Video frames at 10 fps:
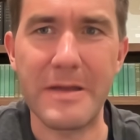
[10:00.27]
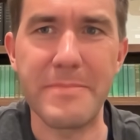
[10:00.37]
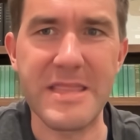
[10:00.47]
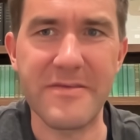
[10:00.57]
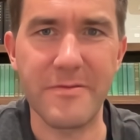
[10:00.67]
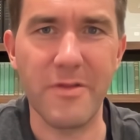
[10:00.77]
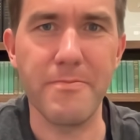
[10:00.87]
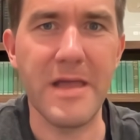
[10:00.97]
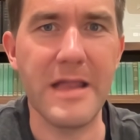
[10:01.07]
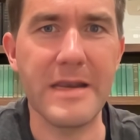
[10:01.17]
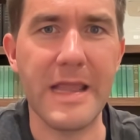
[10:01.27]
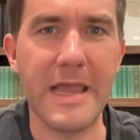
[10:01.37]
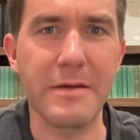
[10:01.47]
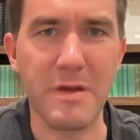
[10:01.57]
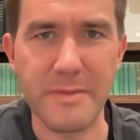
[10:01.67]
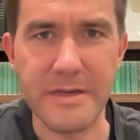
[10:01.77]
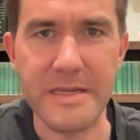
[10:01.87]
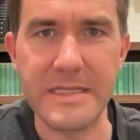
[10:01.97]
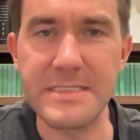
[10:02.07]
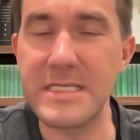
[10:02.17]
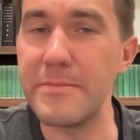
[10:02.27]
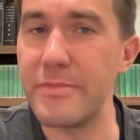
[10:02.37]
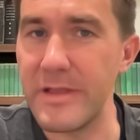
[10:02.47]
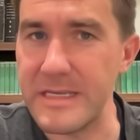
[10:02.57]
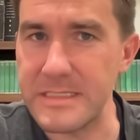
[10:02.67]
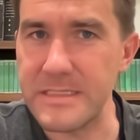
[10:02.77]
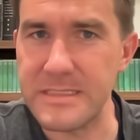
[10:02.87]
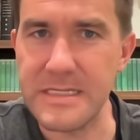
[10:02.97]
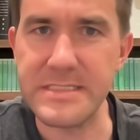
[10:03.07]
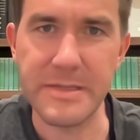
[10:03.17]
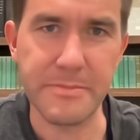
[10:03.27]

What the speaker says: bathing for both men and women in some places and in some